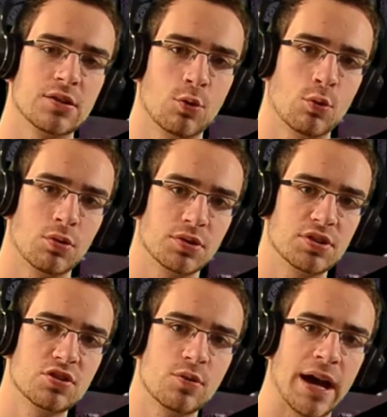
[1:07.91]
cool
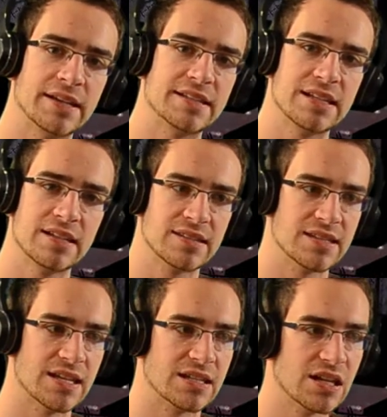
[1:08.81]
new ideas
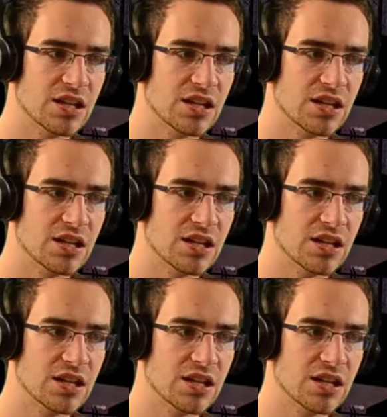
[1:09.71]
that